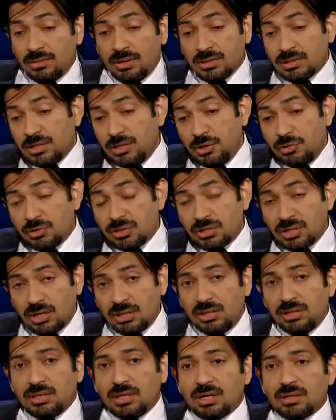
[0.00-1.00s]
there's a new
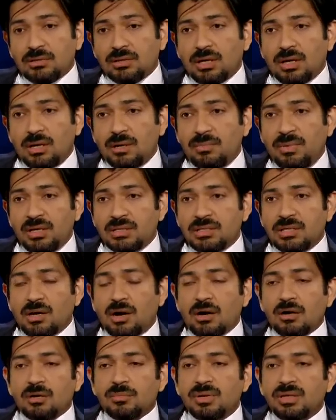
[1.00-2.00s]
study that uh, makes the
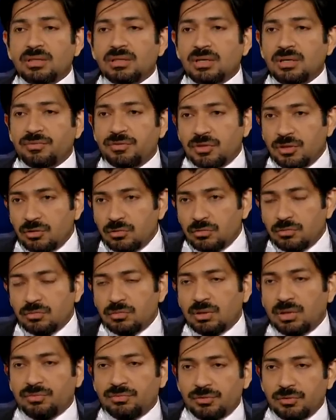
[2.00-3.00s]
argument that if you
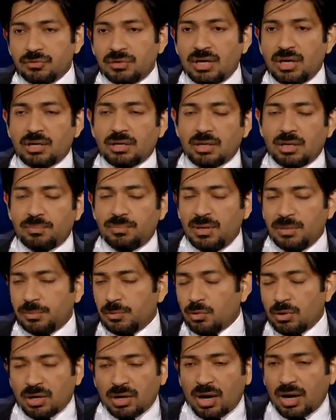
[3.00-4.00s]
if you take uh,
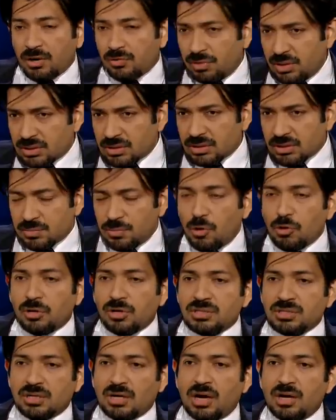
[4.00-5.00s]
people who are high risk
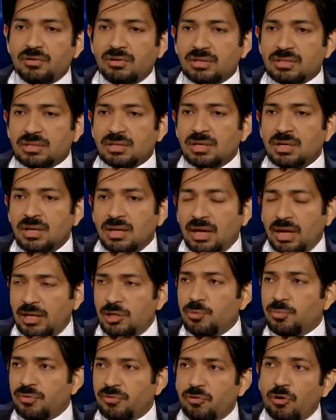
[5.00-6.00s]
smokers at high risk
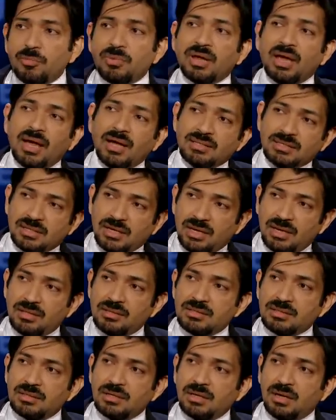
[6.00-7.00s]
and you perform CAT
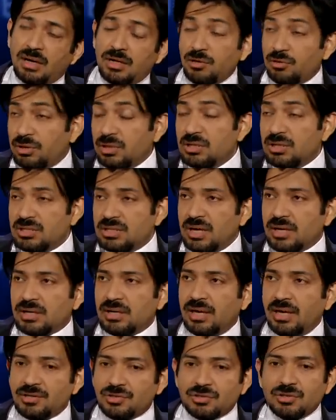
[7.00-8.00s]
scans, uh, you can detect
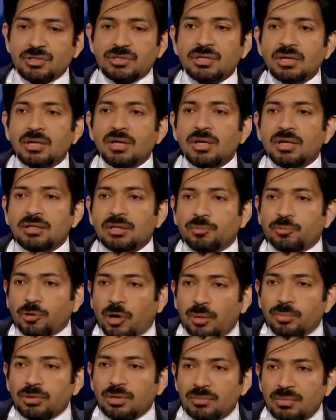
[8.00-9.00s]
cancers. The
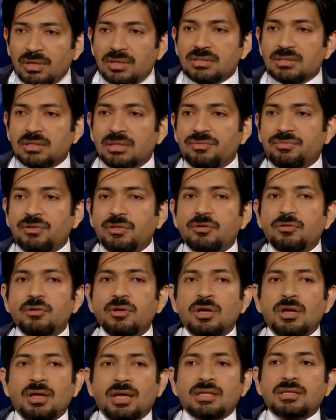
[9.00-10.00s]
problem is that if you
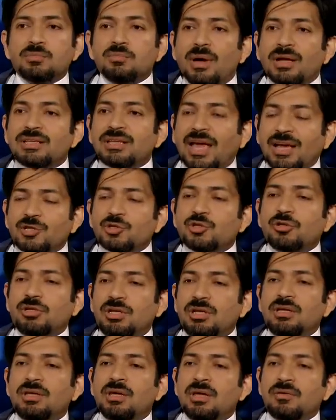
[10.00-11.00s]
it's much
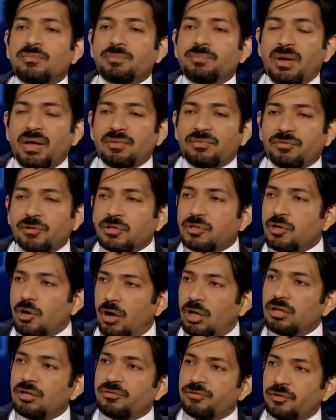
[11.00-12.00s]
actually for
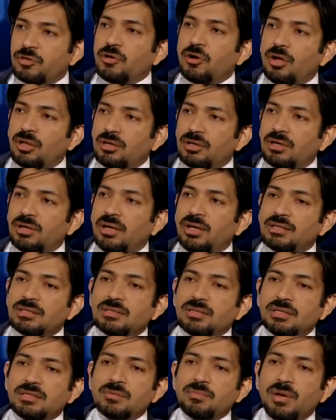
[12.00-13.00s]
dollar for dollar,
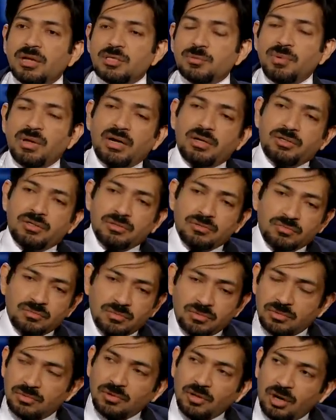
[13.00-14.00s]
it's, it's much better to
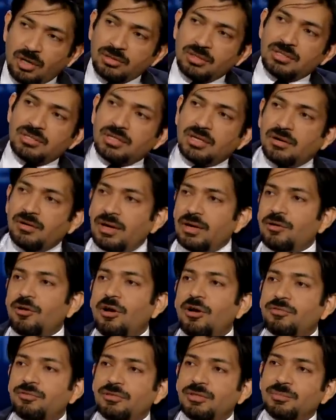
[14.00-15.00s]
knock the cigarette
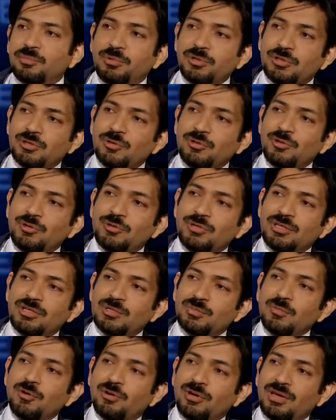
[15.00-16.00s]
off the person who you see
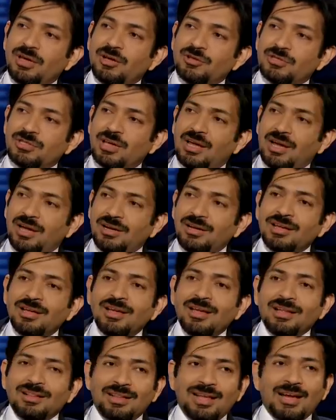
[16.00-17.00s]
smoking outside
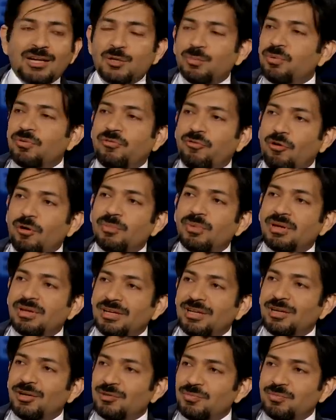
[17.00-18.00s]
yeah. than to perform a,
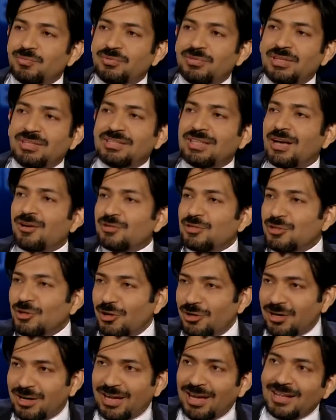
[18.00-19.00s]
you know,
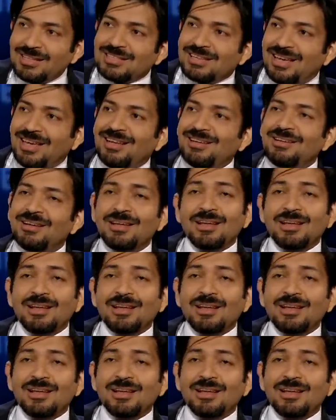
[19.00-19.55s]
$6,000 CAT scan.